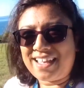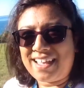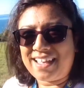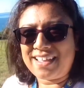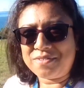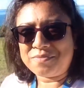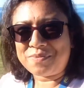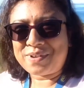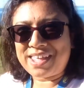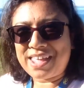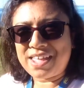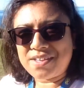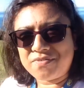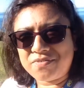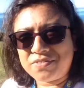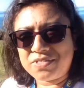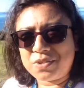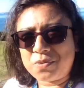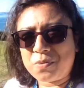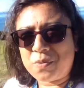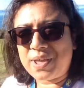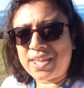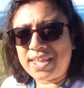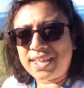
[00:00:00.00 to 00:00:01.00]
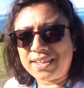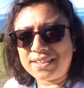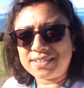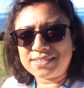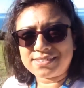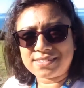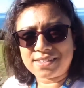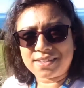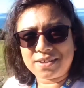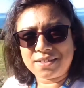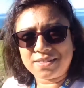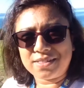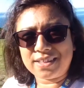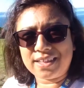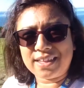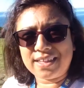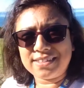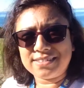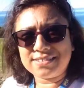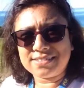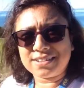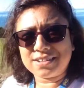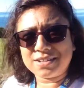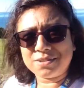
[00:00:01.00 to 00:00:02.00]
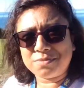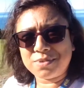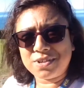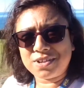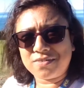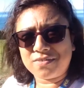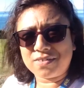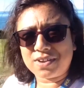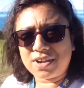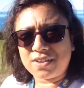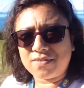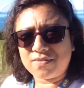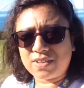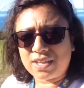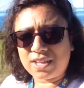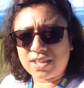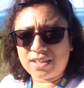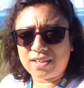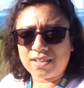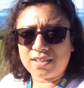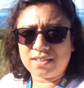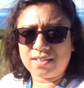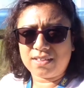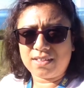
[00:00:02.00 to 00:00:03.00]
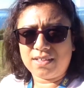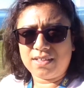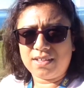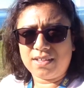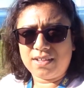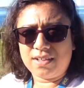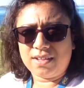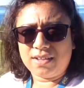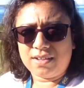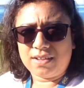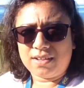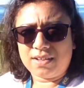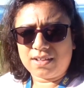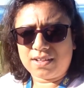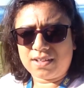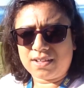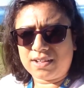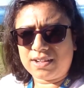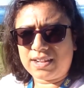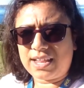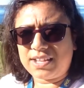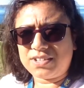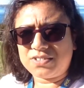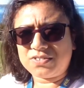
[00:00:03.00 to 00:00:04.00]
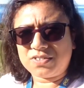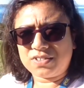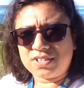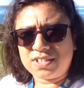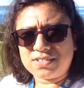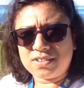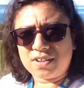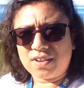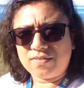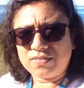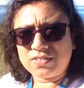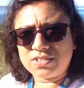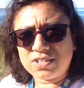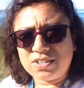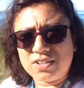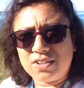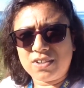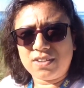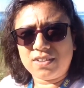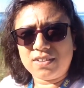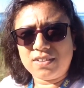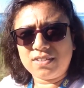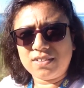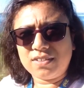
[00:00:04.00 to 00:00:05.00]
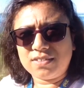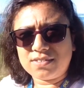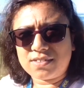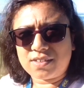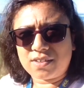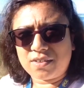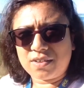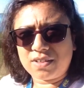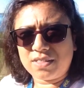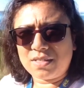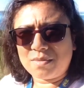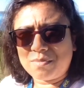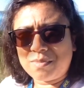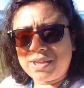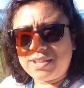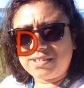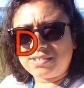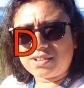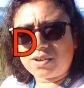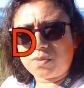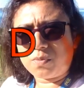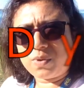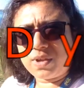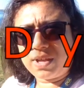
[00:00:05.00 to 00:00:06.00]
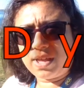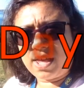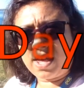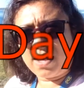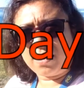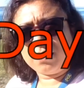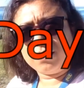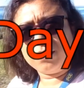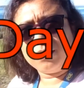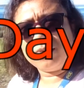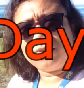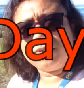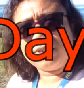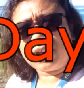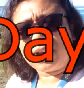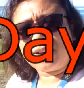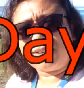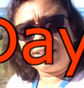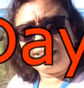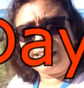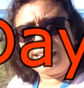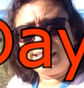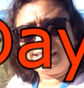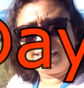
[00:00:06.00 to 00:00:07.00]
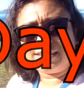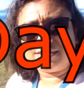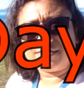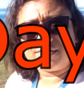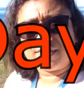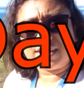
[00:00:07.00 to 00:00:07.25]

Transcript: and we're here for the week, so the kids are going to be arriving later on this afternoon. So in the meantime, we're getting all our leaders